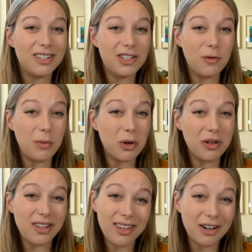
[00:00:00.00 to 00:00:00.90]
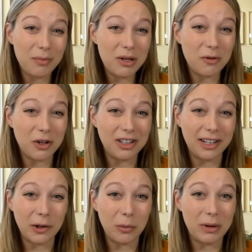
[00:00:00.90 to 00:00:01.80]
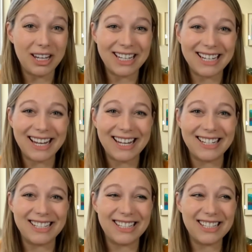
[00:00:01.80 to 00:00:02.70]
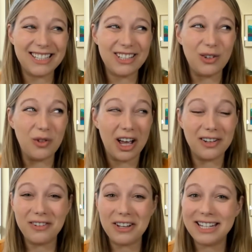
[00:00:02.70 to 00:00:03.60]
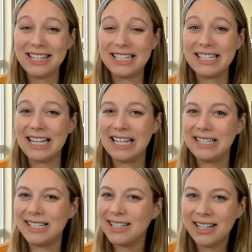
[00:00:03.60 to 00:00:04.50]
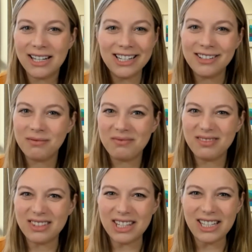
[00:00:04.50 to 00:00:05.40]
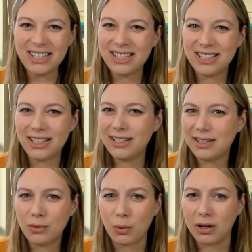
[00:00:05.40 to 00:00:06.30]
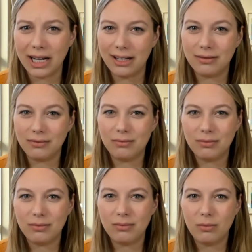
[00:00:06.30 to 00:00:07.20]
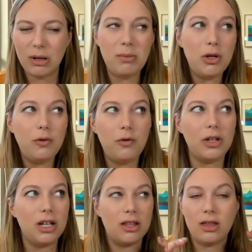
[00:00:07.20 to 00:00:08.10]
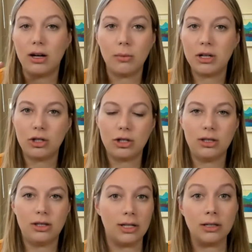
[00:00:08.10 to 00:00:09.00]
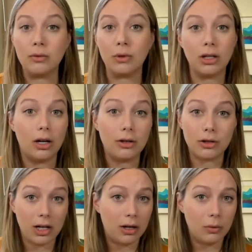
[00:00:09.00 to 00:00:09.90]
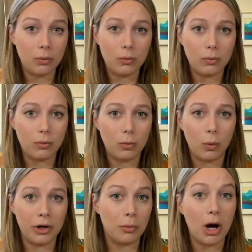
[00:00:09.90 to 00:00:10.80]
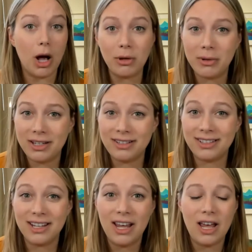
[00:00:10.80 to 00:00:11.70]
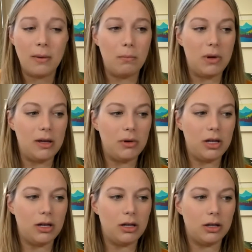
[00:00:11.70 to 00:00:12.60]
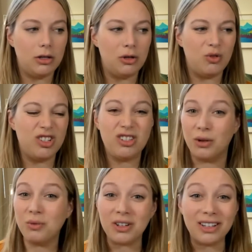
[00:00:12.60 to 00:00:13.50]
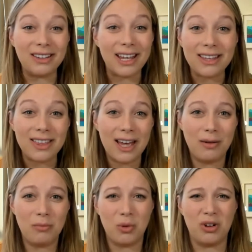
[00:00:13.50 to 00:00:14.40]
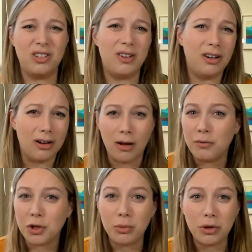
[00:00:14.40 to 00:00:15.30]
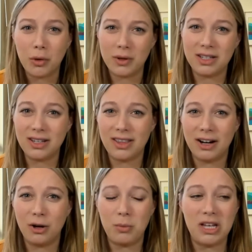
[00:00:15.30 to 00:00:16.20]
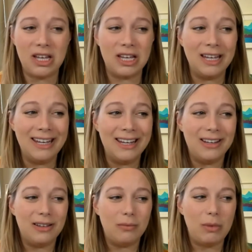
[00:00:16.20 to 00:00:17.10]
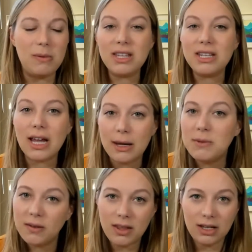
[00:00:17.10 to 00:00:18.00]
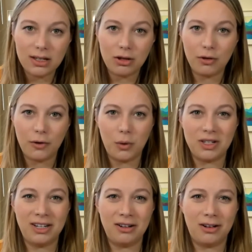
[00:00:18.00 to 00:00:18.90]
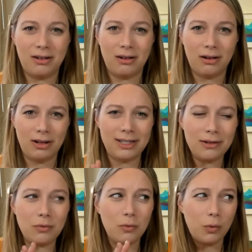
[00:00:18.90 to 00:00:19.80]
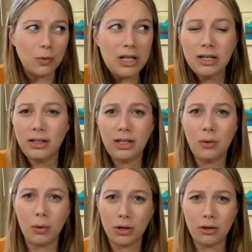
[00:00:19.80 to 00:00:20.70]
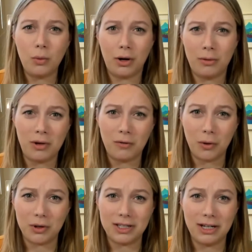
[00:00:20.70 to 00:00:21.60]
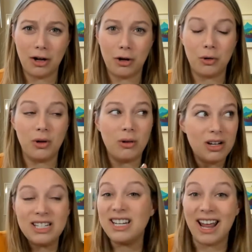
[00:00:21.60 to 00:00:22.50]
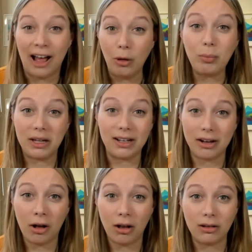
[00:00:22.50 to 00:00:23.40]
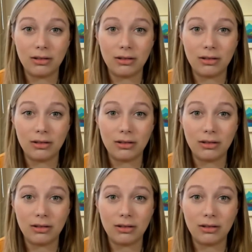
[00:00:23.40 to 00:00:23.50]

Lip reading: So you've been going to therapy for a little bit and you've kind of gotten this sense this isn't working. Maybe you feel like the therapist doesn't really understand what your problem is. Maybe you just don't really like them or it's very uncomfortable going to therapy. Maybe the types of things that they're focusing on isn't really what you want to be focusing on or isn't helping at all.